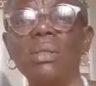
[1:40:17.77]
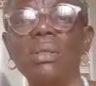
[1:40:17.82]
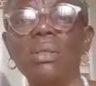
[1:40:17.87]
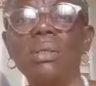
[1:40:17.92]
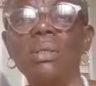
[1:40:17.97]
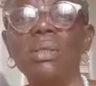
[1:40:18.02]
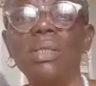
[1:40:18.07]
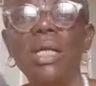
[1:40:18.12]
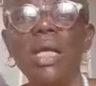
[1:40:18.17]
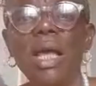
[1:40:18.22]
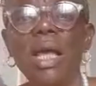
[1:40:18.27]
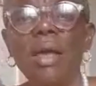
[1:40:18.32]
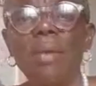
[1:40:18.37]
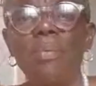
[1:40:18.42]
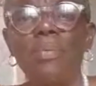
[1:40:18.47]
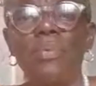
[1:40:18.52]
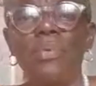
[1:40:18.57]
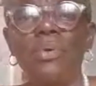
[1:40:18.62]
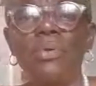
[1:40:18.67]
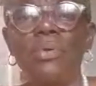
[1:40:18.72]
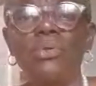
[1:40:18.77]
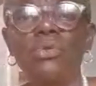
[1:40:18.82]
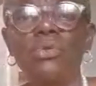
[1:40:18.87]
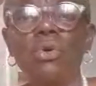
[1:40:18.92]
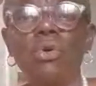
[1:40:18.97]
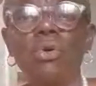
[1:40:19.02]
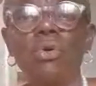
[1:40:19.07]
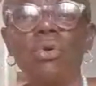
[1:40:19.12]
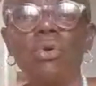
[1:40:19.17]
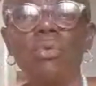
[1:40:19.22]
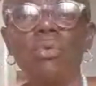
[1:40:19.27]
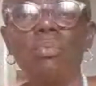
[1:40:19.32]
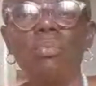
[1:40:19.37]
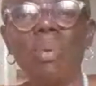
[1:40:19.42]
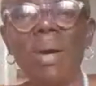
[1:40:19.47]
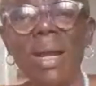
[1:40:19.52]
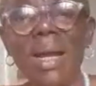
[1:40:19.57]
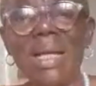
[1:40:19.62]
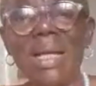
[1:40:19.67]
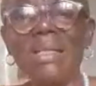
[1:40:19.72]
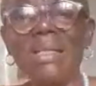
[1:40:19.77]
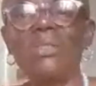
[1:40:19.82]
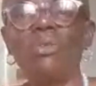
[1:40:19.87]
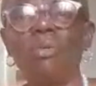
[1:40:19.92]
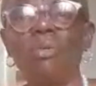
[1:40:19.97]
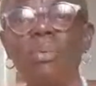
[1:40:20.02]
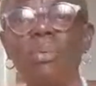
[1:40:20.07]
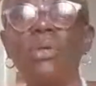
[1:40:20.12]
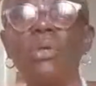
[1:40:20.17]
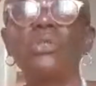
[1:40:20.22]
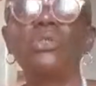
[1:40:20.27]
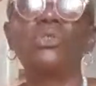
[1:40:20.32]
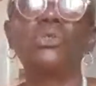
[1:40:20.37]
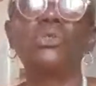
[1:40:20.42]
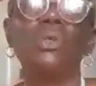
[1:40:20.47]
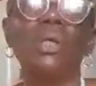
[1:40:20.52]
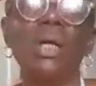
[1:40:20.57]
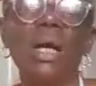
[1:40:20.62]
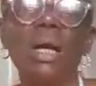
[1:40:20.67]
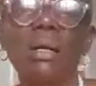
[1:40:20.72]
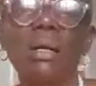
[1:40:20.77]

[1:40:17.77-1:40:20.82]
They help to balance your blood sugar